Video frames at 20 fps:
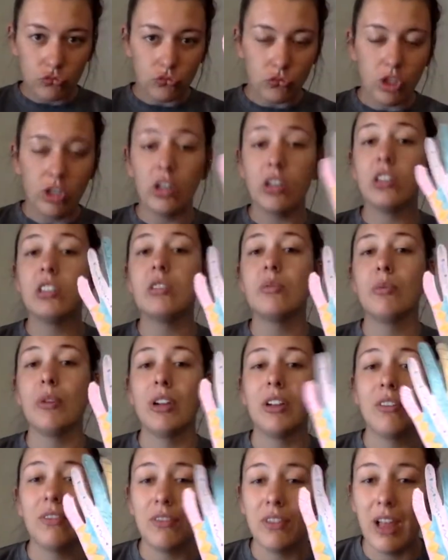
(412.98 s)
our
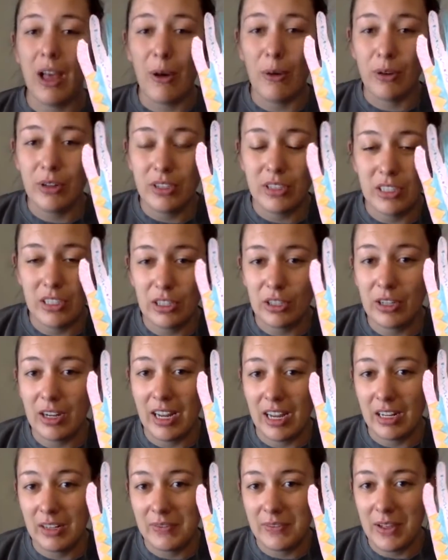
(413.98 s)
spring flowers and our
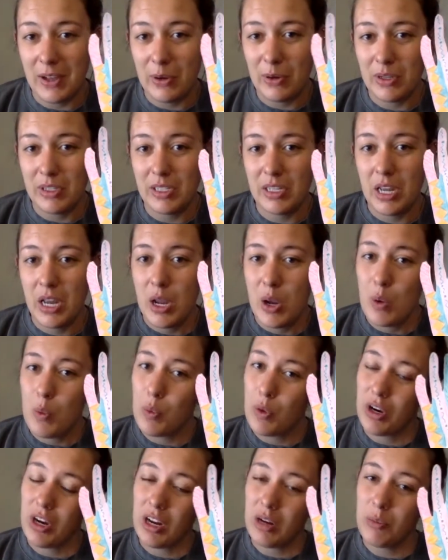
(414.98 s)
hand flowers,
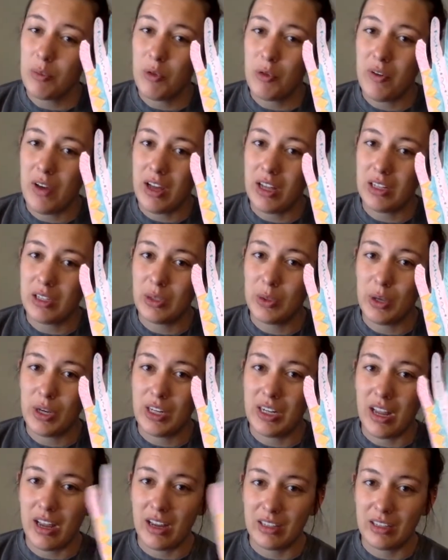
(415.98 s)
we're going to move on to our
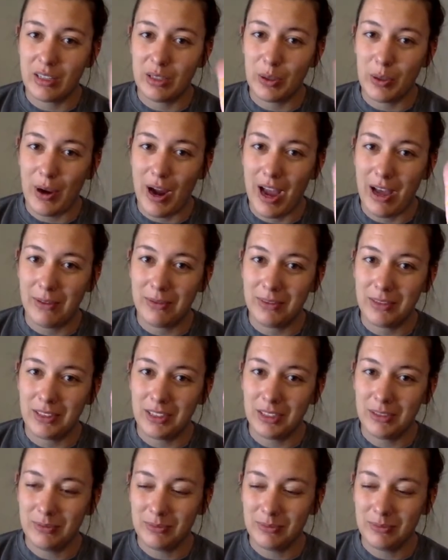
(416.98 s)
next craft.